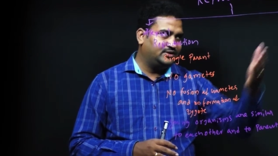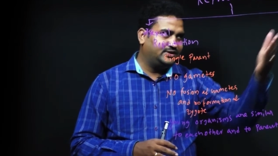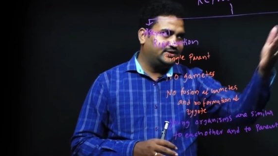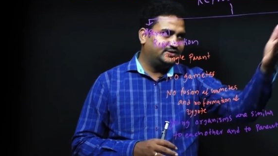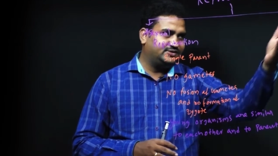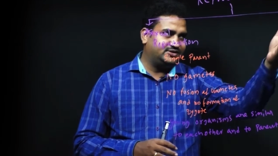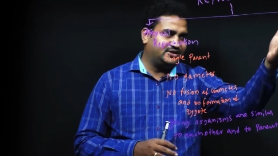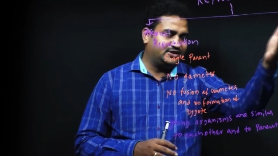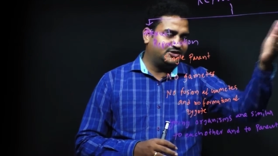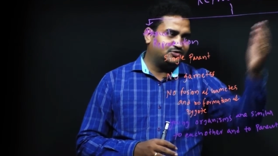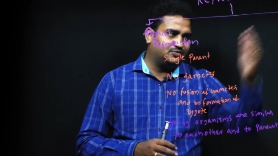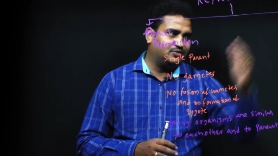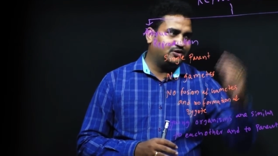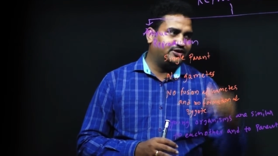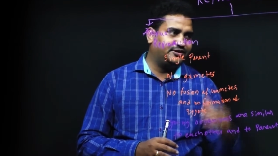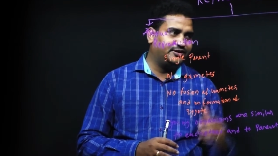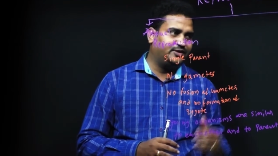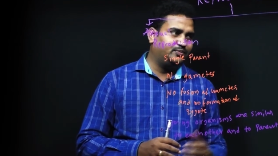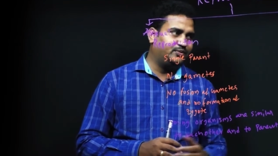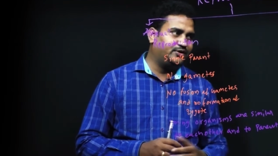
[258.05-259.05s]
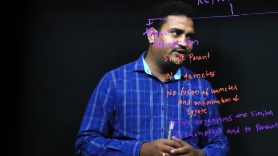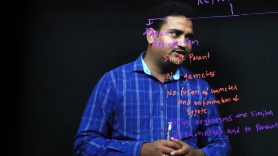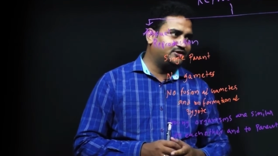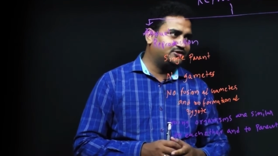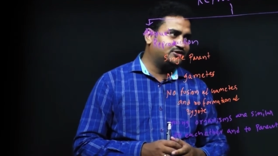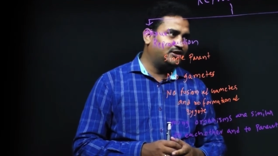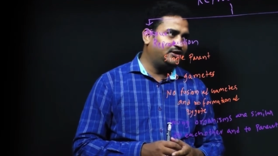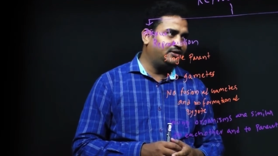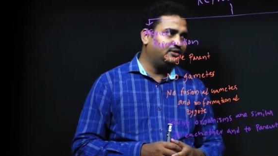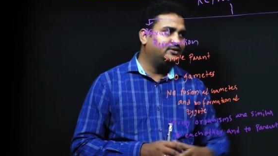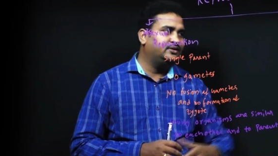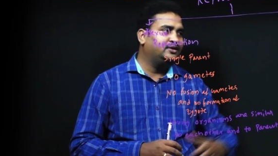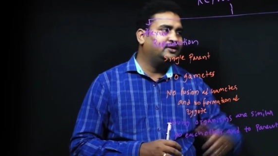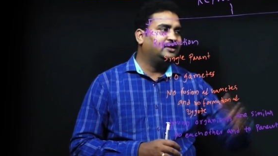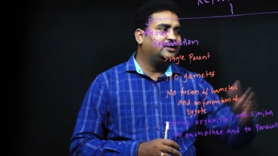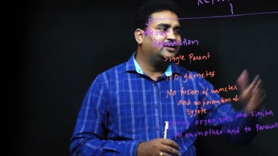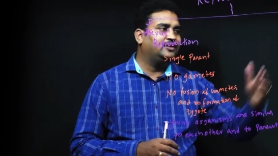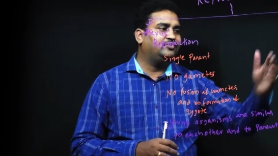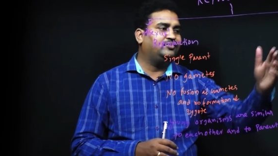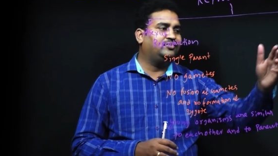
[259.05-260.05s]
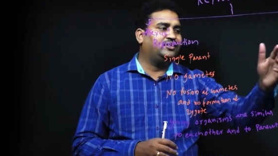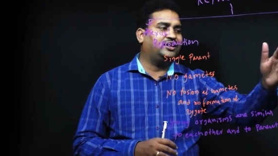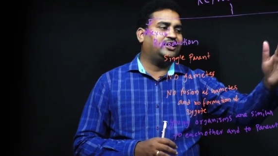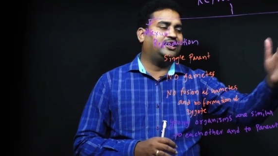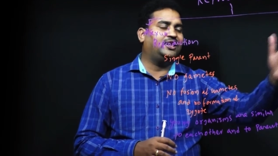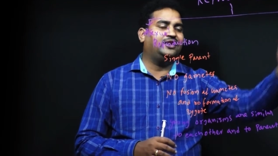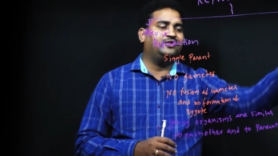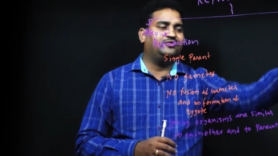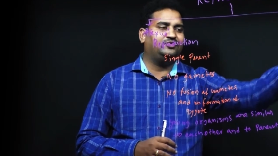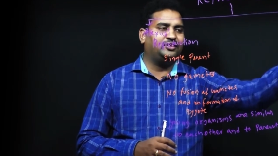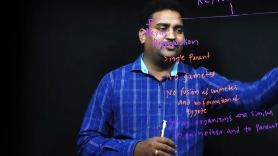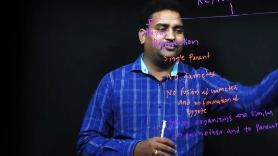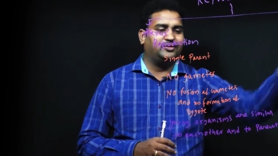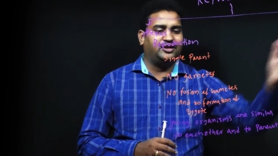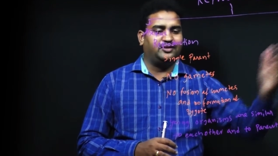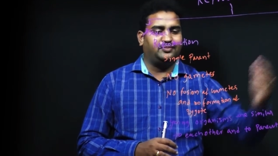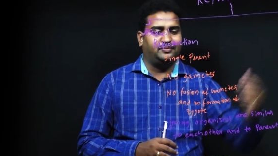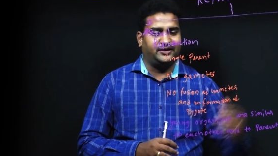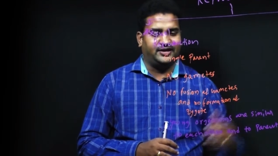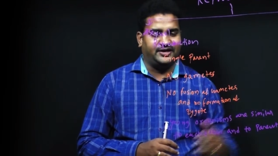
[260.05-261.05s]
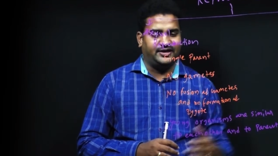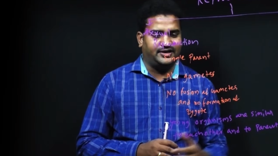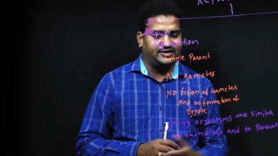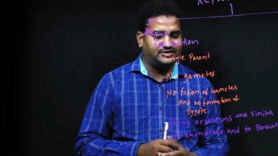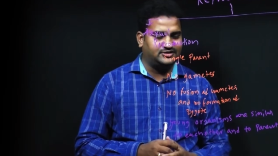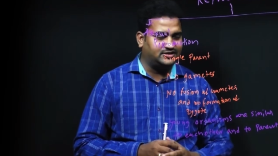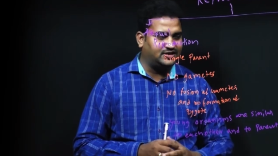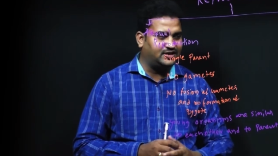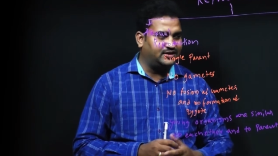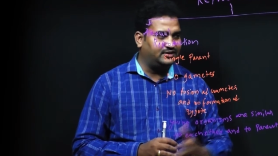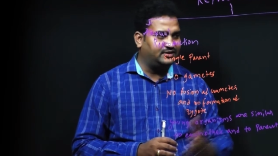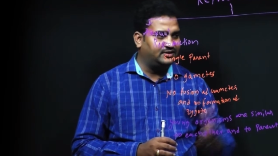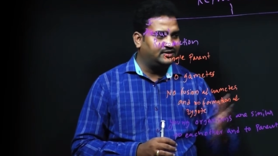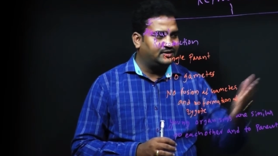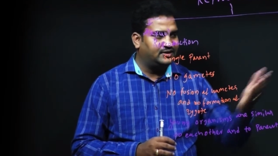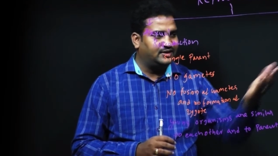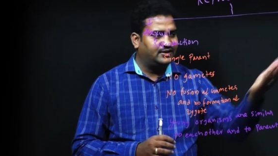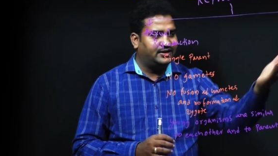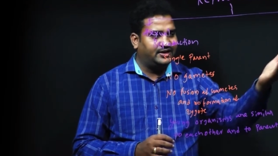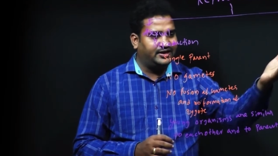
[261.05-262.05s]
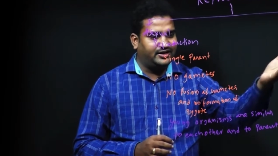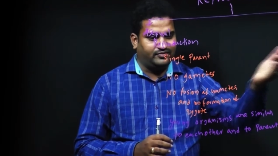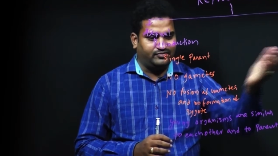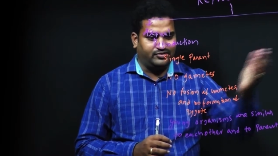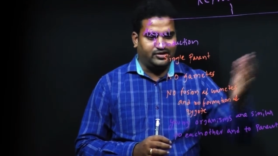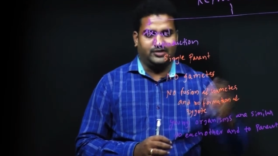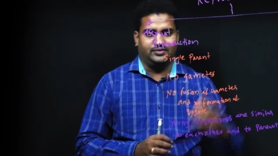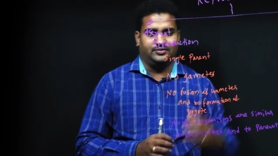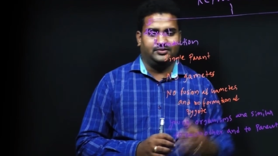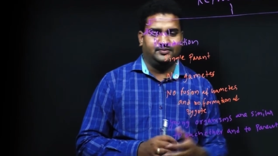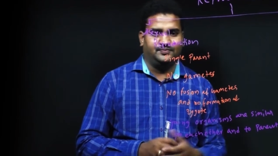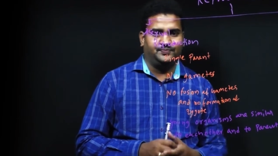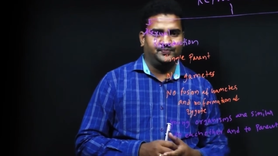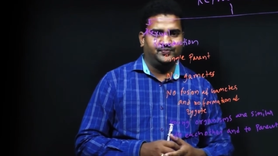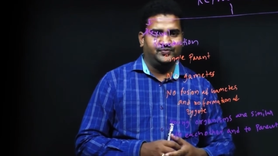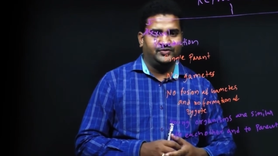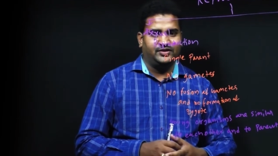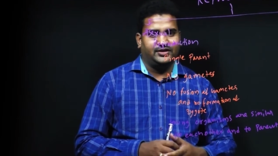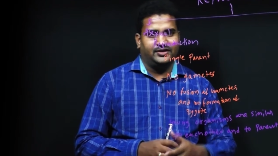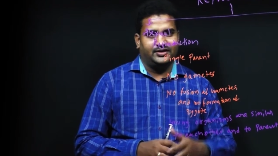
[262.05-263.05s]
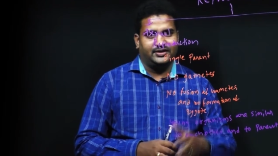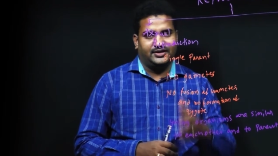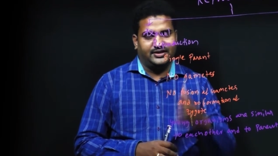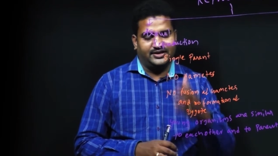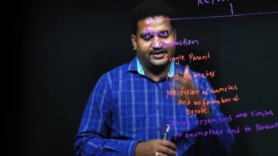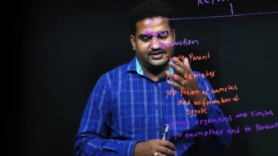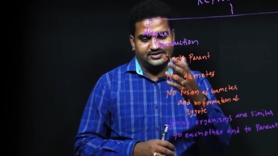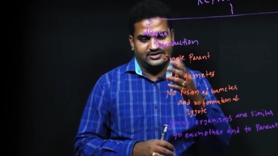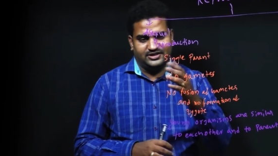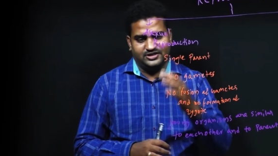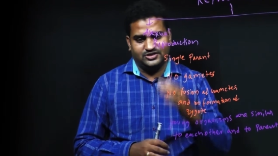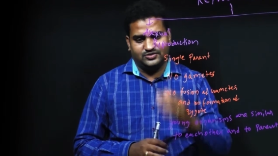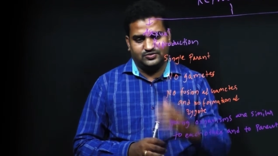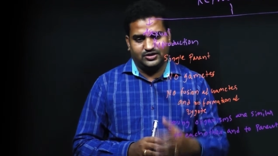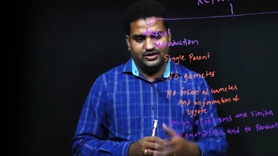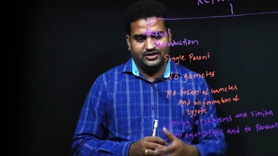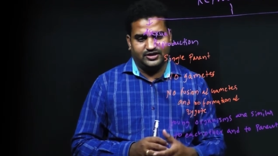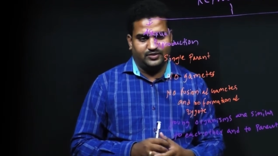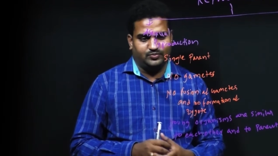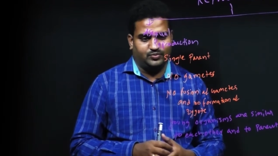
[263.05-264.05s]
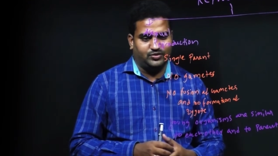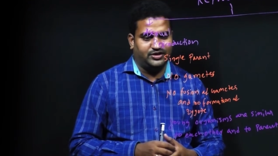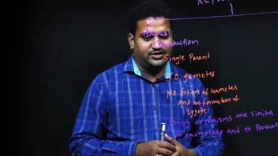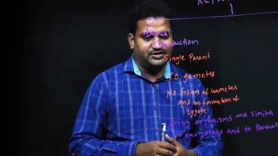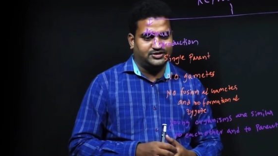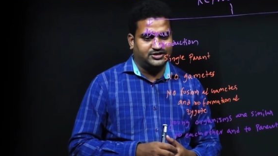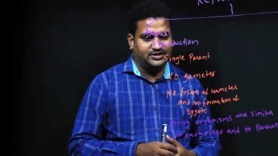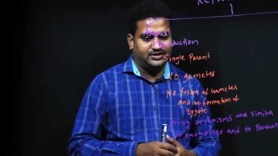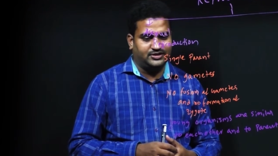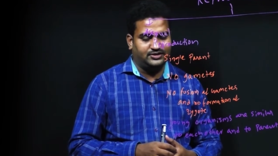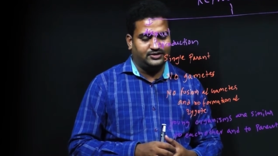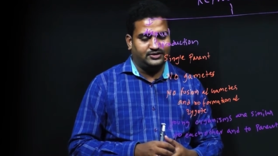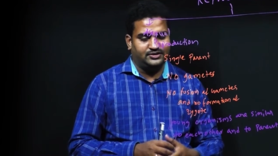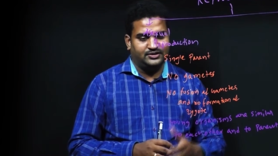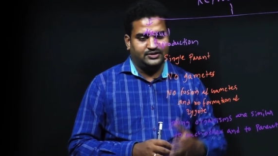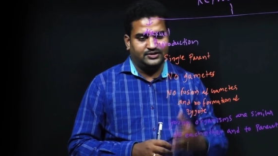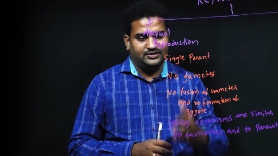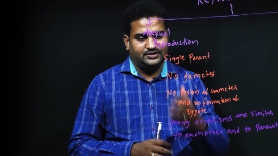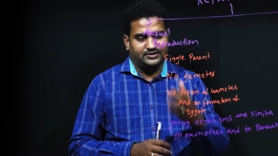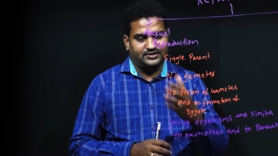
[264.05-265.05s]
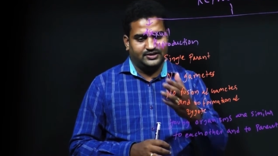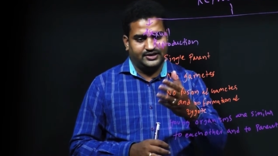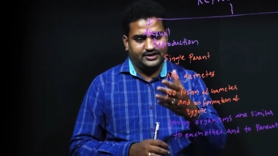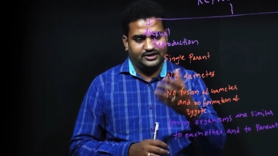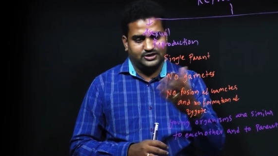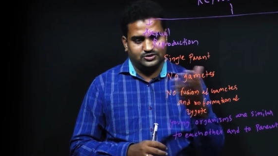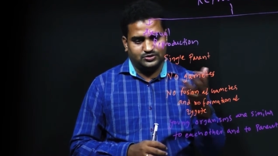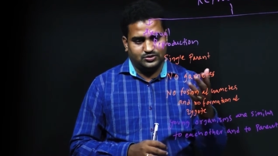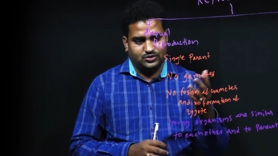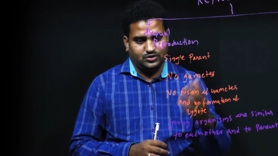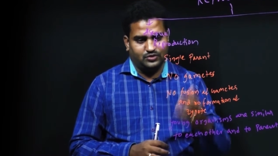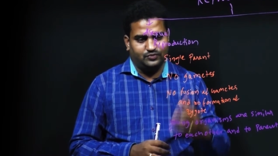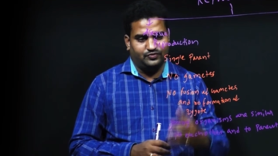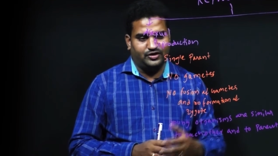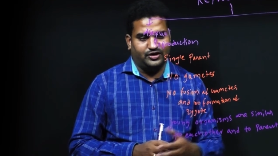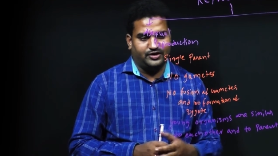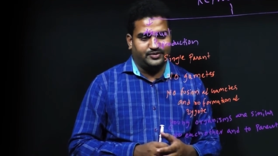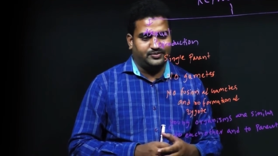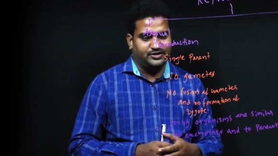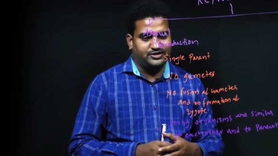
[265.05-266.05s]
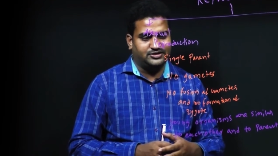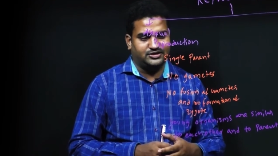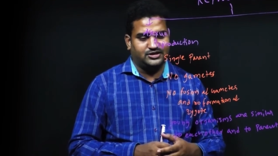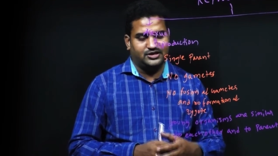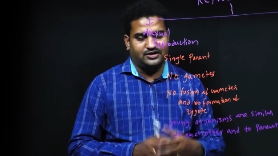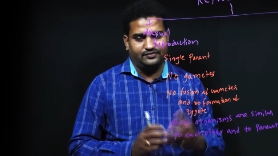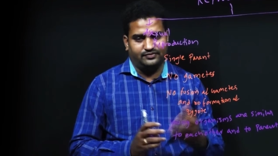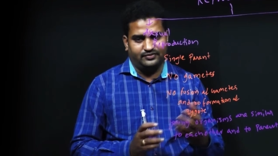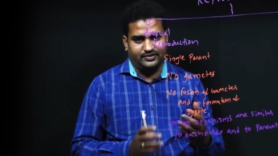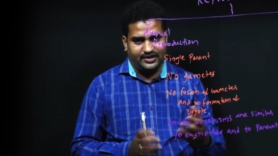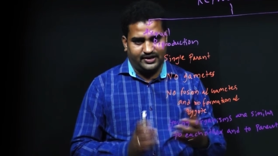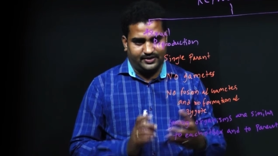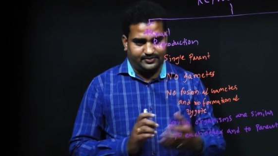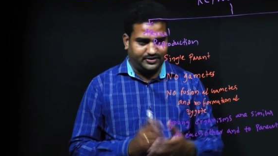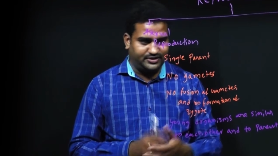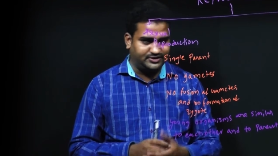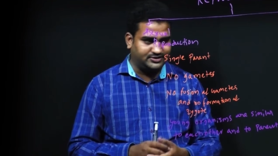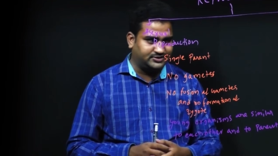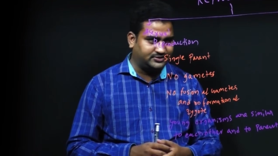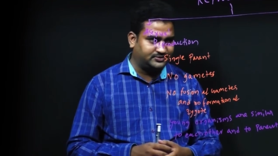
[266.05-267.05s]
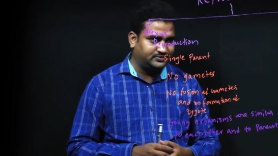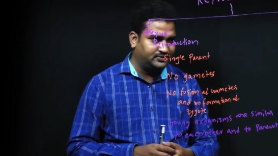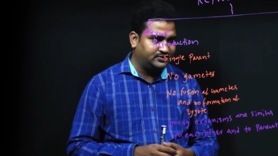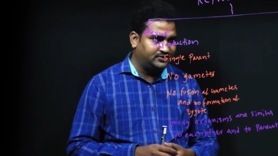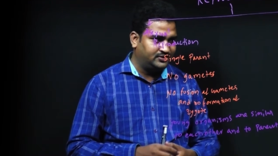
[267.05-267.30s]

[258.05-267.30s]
In sexual reproduction, male and female parents are involved. In asexual reproduction, there is no formation of gametes.